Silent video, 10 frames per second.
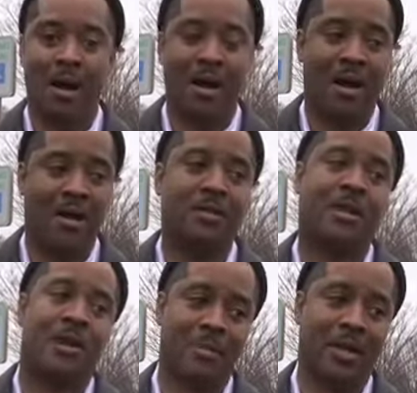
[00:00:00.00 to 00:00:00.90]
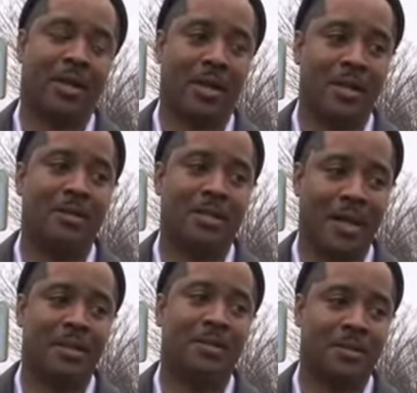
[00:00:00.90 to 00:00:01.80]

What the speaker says: to help our kids, yes.